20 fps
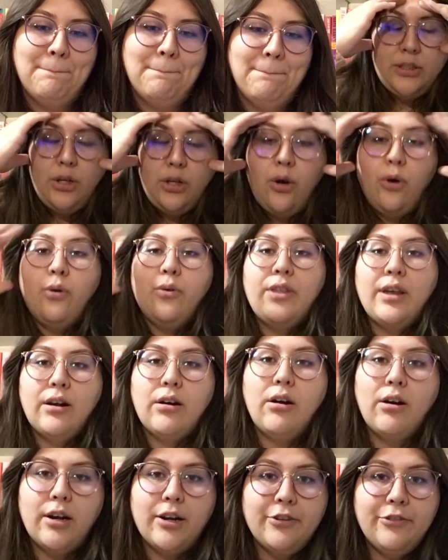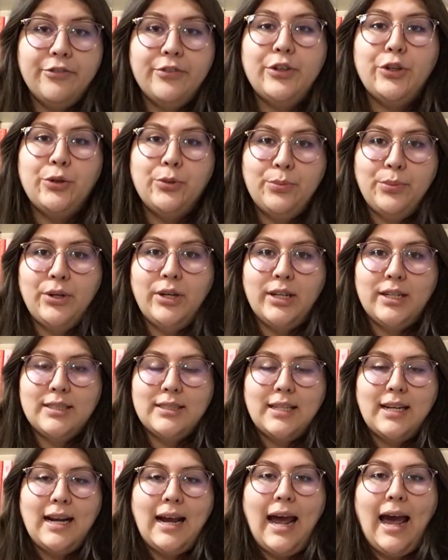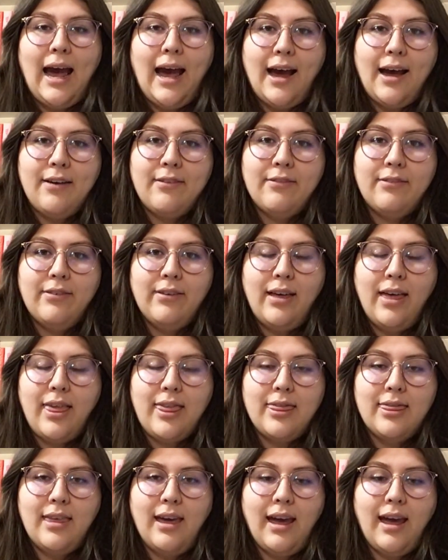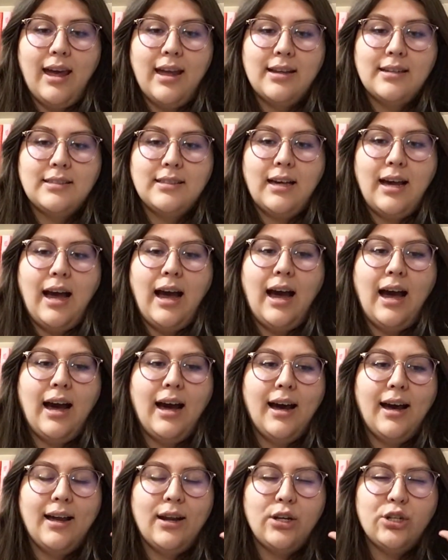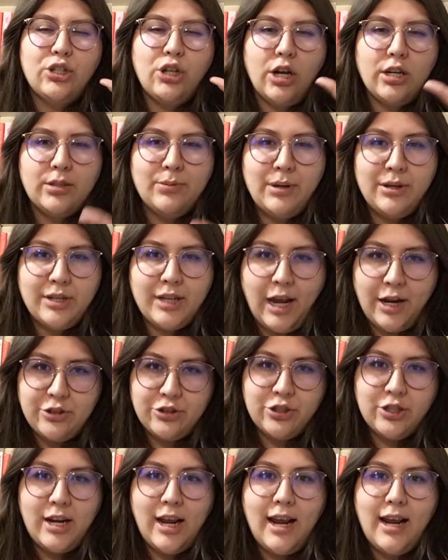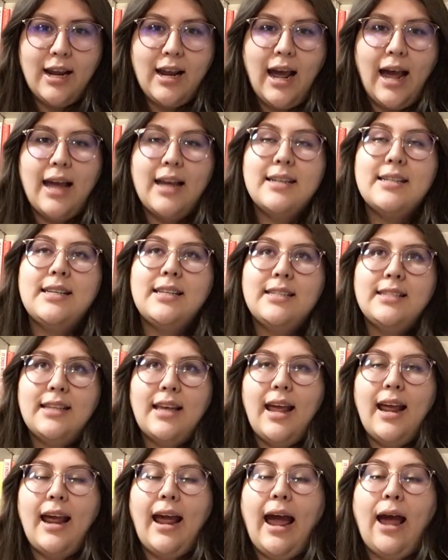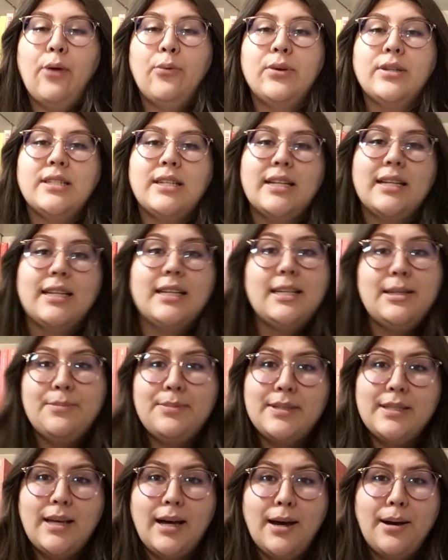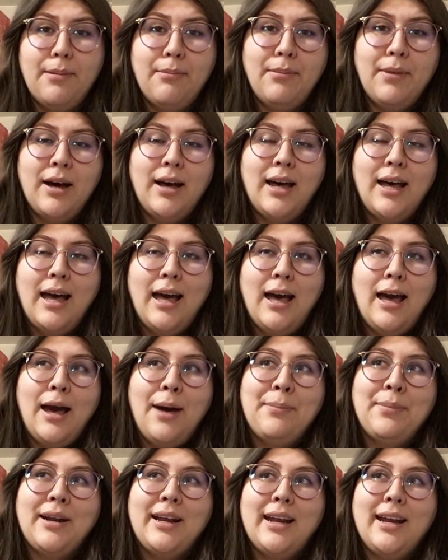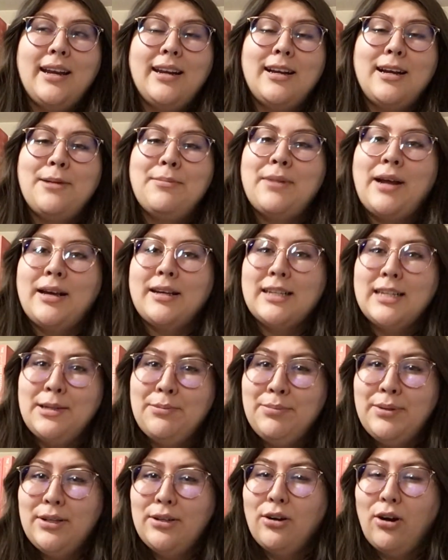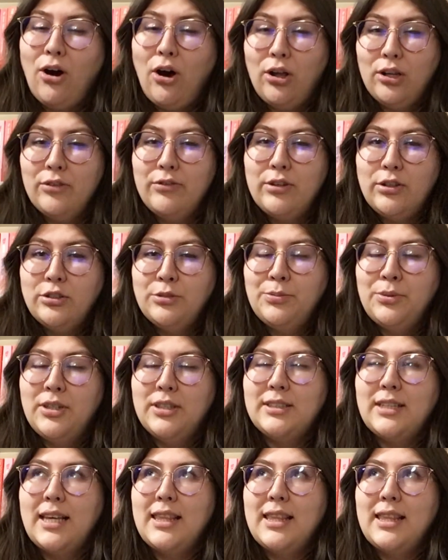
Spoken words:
So there are a few books that I have that I talked about yesterday. I did say I was going to keep some, but I ended up not keeping all of those books.